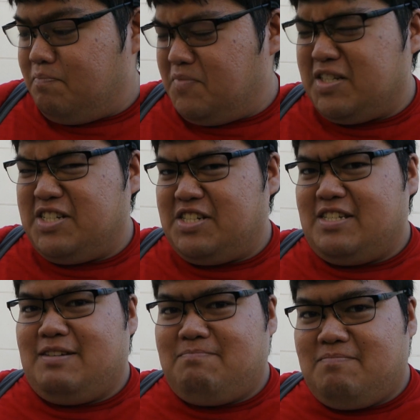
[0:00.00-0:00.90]
Well,
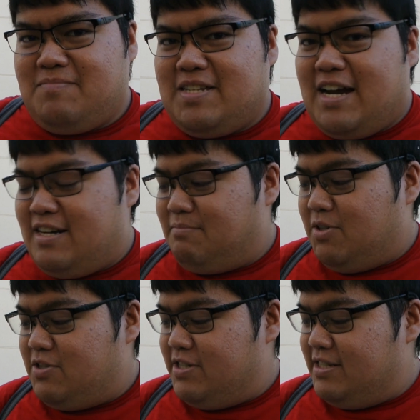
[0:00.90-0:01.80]
just a standard
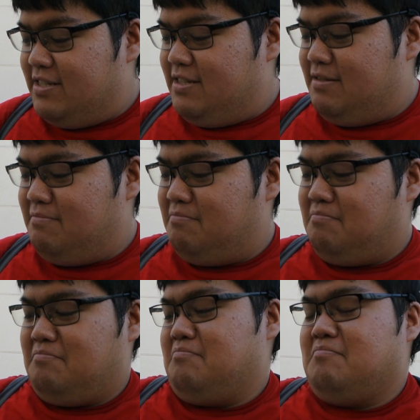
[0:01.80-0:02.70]
Moltres.
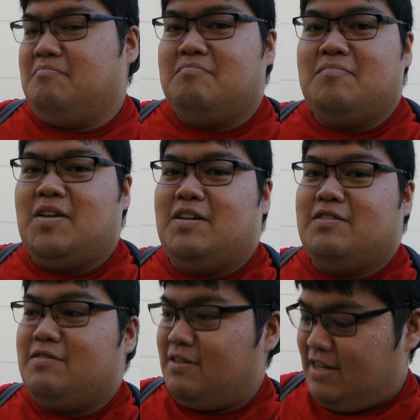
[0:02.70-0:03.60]
You
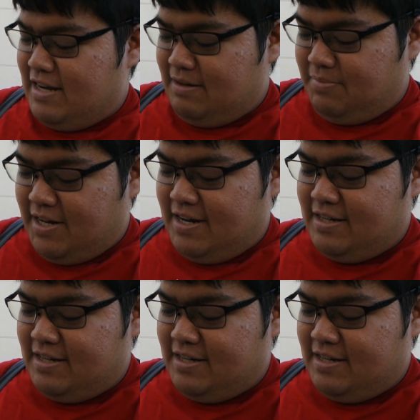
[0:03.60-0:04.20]
know, can't complain.